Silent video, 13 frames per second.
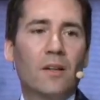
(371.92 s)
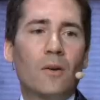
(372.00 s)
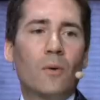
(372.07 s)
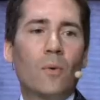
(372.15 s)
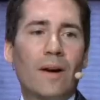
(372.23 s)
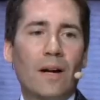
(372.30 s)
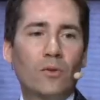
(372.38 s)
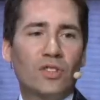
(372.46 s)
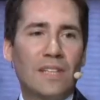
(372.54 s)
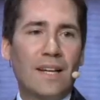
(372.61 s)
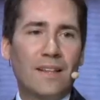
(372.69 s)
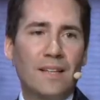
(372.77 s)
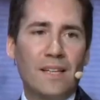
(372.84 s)
were
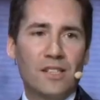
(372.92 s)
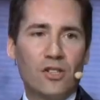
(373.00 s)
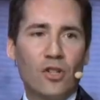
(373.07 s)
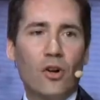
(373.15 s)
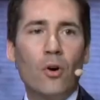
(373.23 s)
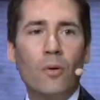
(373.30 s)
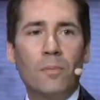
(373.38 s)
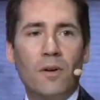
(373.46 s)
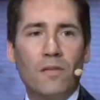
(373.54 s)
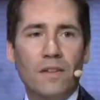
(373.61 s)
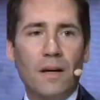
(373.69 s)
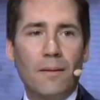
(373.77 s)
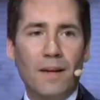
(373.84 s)
outside the scope
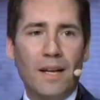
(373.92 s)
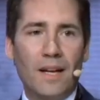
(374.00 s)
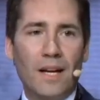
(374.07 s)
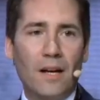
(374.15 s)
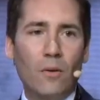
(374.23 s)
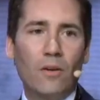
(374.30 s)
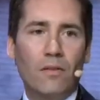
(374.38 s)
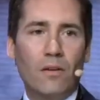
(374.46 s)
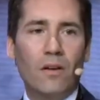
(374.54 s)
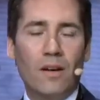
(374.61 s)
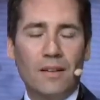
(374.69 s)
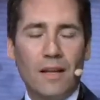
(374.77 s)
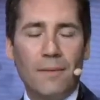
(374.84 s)
of
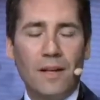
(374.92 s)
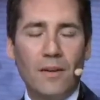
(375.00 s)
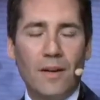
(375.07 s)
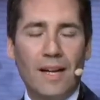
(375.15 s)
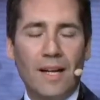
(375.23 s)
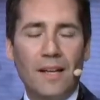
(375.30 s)
W&I